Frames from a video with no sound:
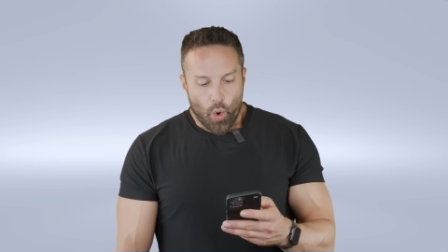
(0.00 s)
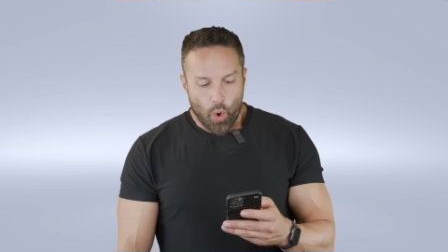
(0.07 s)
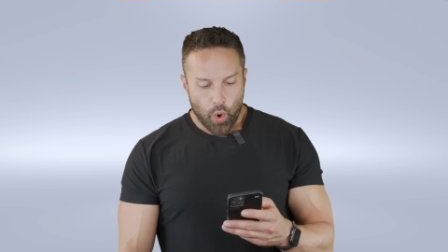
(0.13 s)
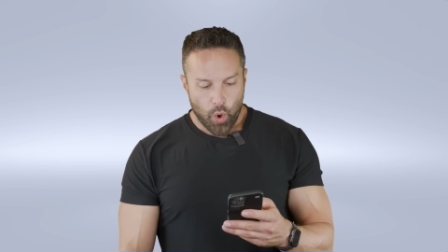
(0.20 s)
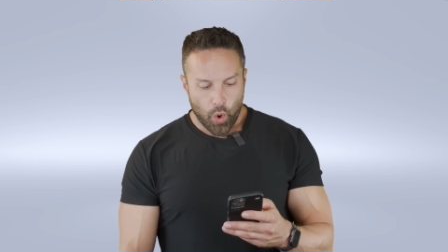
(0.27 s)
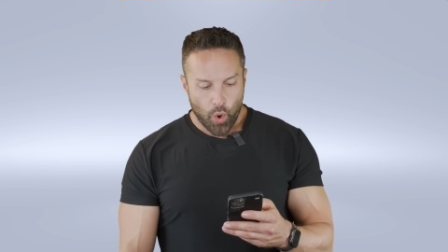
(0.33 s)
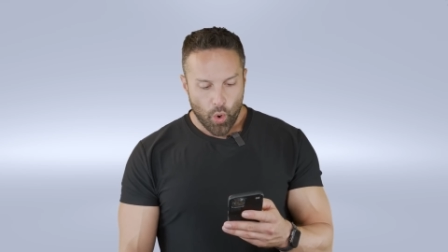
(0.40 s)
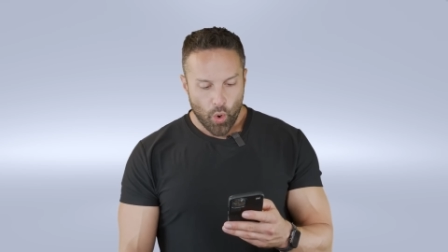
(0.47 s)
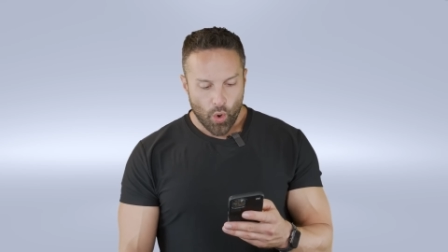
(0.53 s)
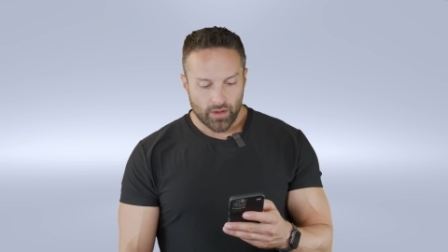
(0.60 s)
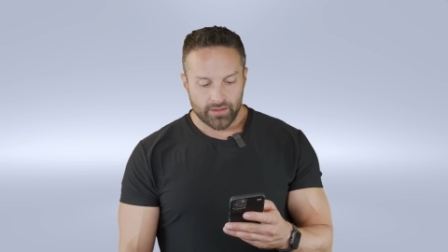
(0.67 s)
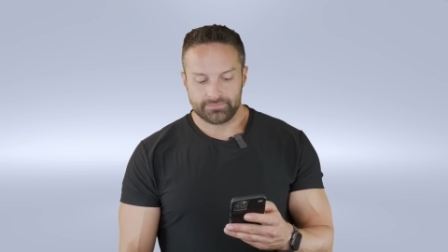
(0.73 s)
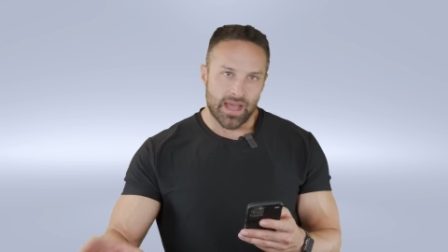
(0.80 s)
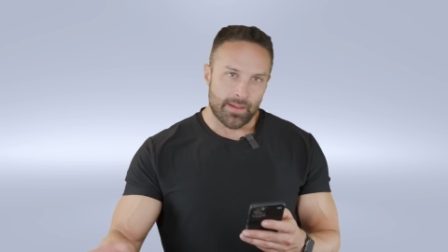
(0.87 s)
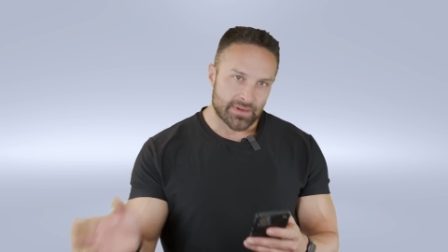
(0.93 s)

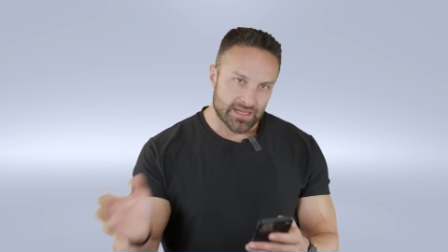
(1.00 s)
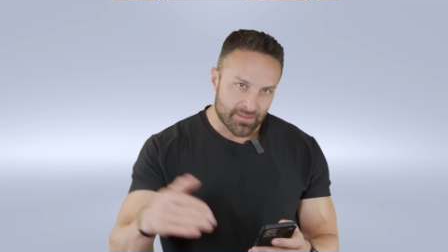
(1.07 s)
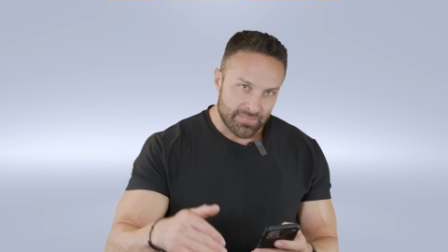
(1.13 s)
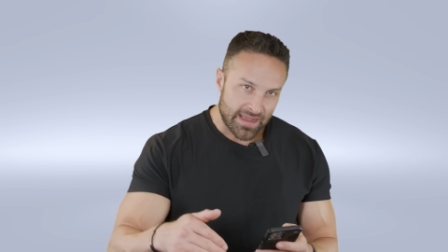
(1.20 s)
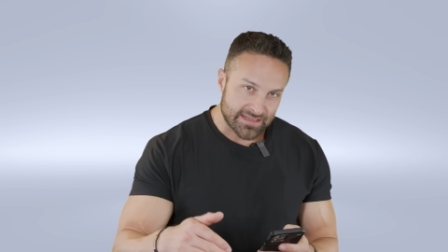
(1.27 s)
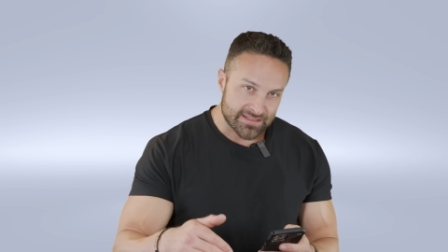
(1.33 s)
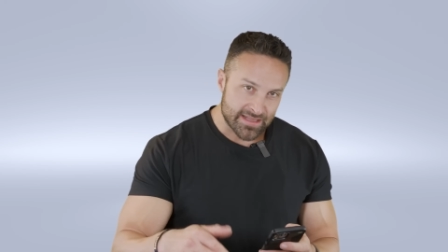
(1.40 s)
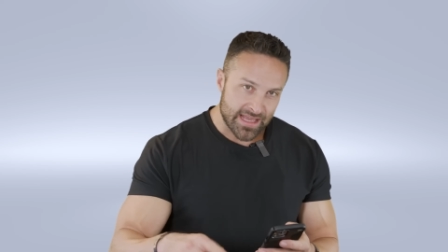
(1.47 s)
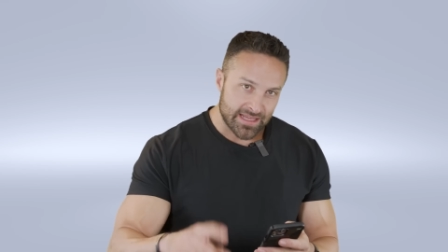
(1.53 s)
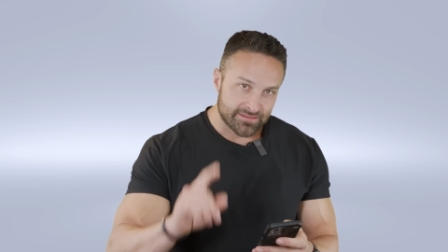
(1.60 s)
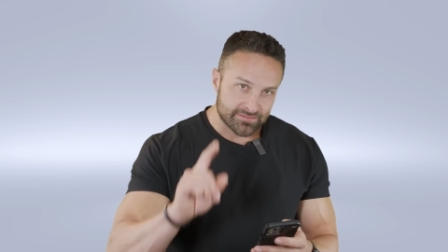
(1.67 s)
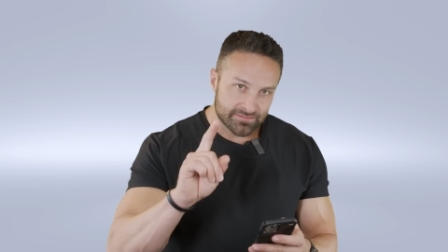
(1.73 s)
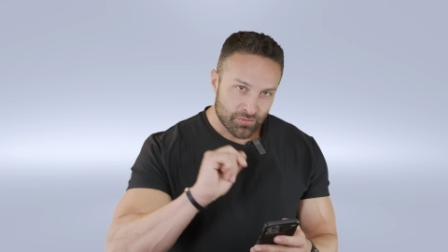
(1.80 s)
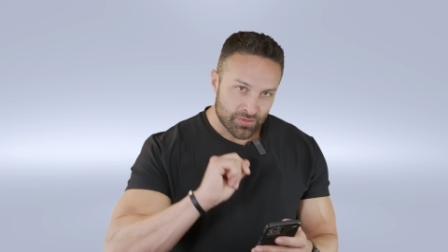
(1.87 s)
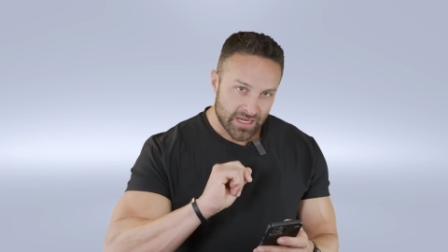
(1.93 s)
I'm gonna come back to that.
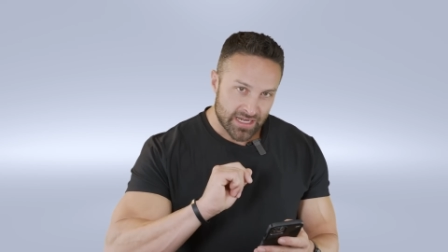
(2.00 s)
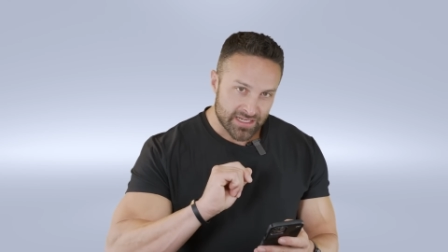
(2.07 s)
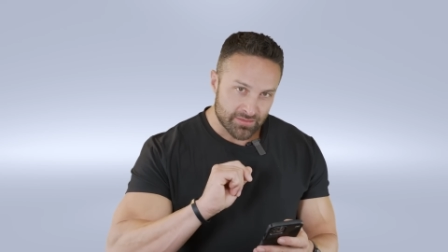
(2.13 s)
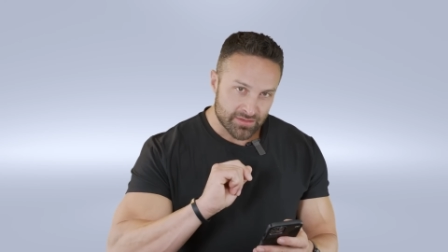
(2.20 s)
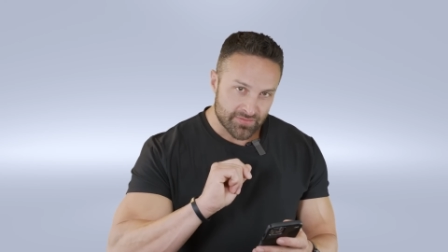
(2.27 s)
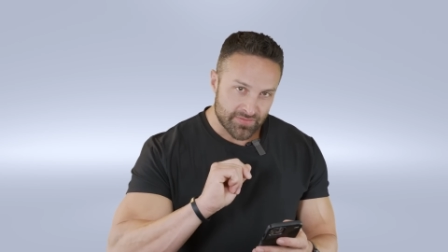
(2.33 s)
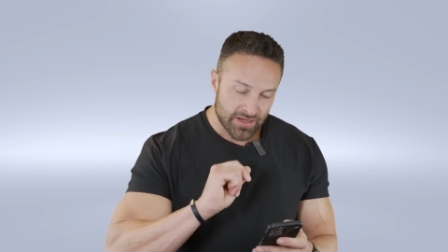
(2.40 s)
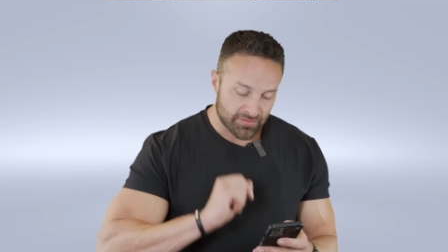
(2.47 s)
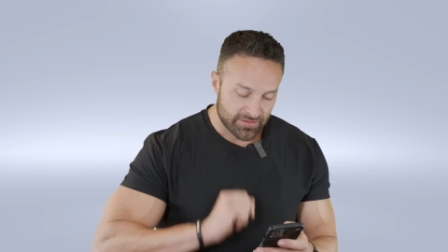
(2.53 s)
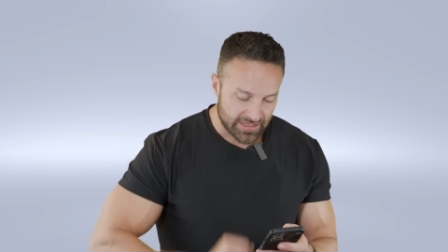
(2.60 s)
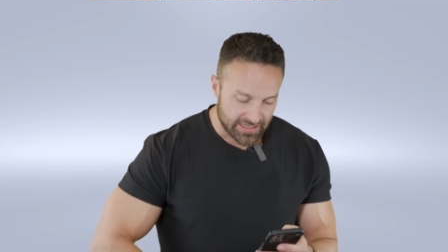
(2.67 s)
We're not done with the fuckery